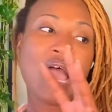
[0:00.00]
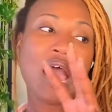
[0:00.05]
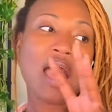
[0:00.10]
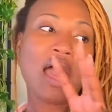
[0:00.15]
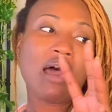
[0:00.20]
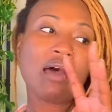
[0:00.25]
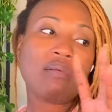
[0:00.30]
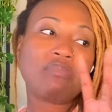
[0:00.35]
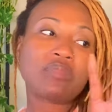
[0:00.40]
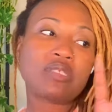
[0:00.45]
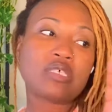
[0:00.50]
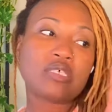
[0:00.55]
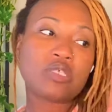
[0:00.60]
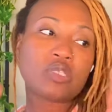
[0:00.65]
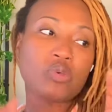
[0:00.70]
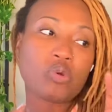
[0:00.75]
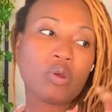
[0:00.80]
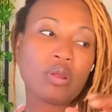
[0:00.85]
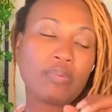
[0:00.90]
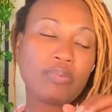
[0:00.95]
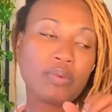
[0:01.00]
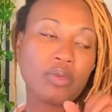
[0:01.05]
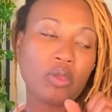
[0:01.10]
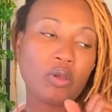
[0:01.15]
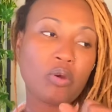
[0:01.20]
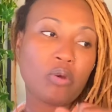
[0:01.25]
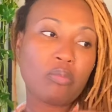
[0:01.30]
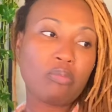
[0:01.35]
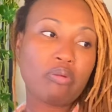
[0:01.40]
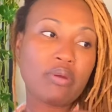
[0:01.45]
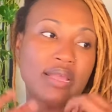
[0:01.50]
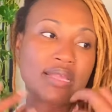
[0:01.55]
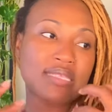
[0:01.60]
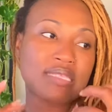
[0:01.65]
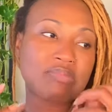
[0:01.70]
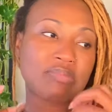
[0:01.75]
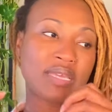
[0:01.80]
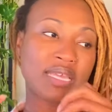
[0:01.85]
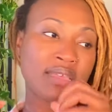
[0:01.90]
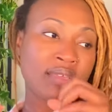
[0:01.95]
um, to Scorpio
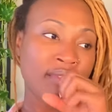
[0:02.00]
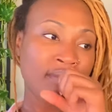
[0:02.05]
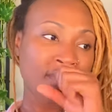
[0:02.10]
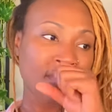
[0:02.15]
brings me,